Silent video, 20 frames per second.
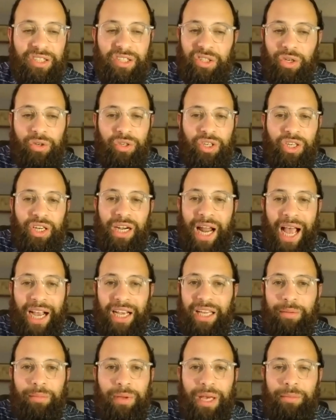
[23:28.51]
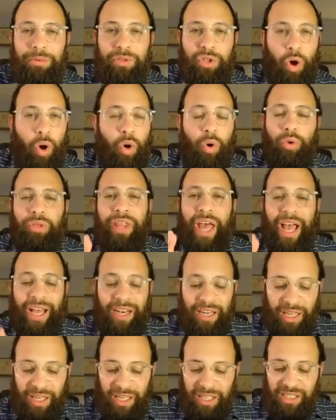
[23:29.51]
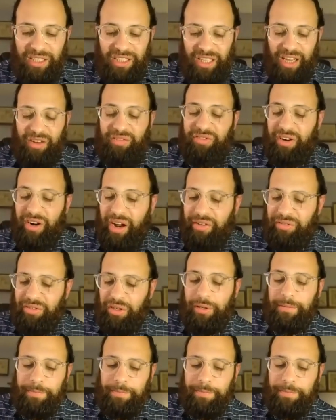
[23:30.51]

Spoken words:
So you're not going to be able to hold that state forever.